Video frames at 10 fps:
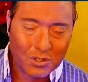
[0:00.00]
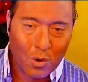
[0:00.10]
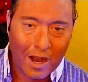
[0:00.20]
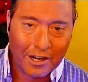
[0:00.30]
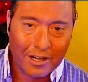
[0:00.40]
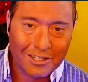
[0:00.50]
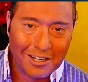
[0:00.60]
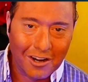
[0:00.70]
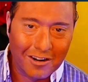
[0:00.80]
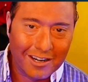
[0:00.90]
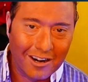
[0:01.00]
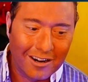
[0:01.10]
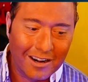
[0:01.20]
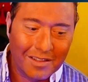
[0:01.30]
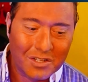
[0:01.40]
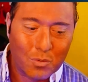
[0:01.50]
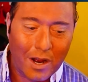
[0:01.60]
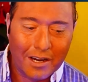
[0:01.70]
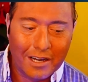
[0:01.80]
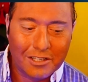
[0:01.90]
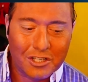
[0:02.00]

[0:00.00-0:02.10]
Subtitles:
This is why you need to learn and earn, and this is why